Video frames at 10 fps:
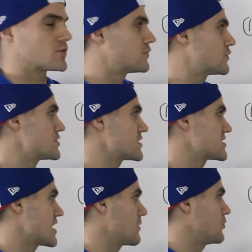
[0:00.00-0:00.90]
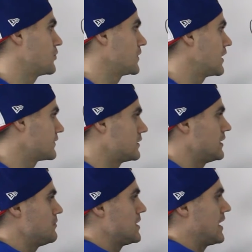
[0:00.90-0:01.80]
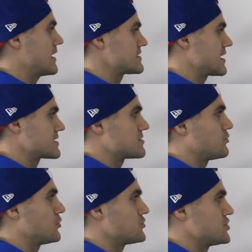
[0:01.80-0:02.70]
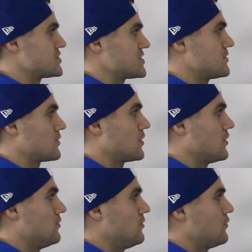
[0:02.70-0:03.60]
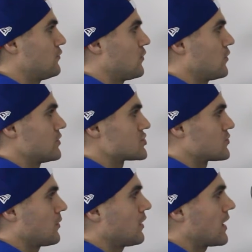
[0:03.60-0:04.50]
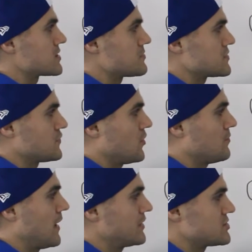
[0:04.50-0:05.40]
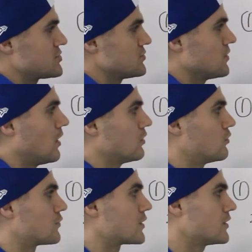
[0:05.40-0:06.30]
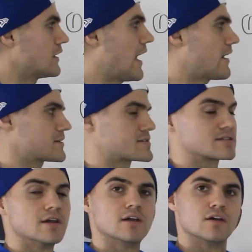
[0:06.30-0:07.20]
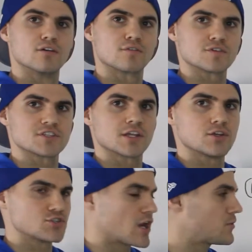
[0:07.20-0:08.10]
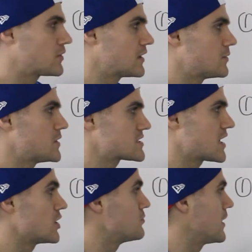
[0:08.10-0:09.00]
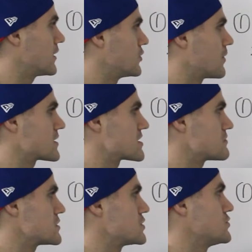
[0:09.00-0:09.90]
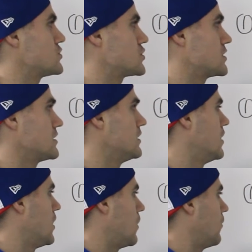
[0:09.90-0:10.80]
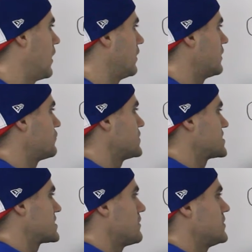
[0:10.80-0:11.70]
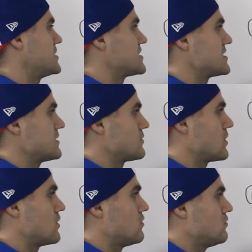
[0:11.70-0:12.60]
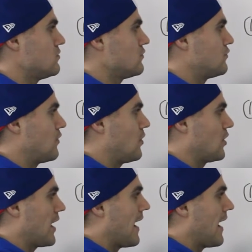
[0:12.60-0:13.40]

to our first example, we got the limit as x approaches 0 for the square root of x plus 4 minus 2 all over x. First thing you check with limits: can you make a direct substitution? Well, if we sub in 0 for